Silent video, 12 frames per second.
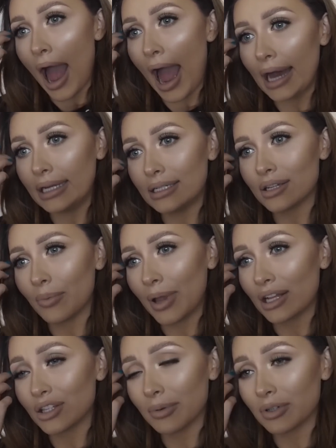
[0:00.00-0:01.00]
And
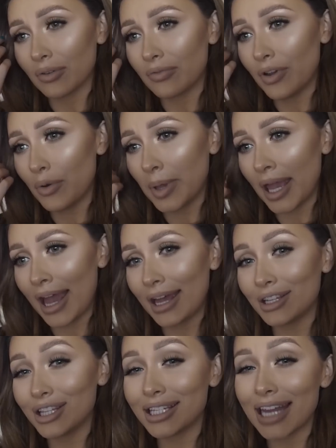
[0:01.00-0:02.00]
we had so much fun filming
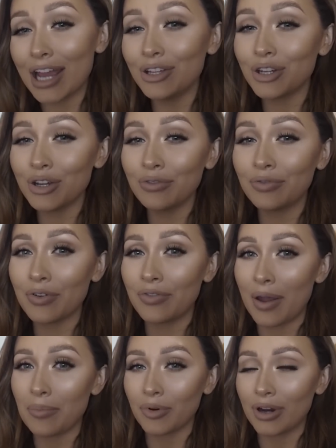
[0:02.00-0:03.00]
it. Stay tuned for
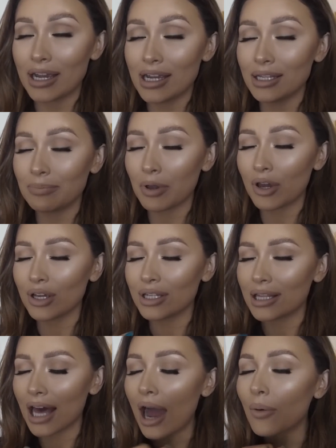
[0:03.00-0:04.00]
February's
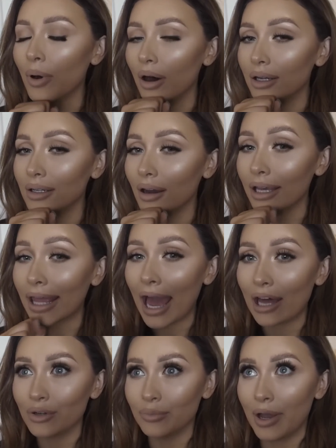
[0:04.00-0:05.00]
because that one I
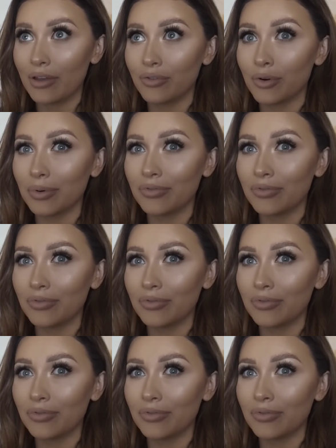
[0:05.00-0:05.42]
cannot wait for.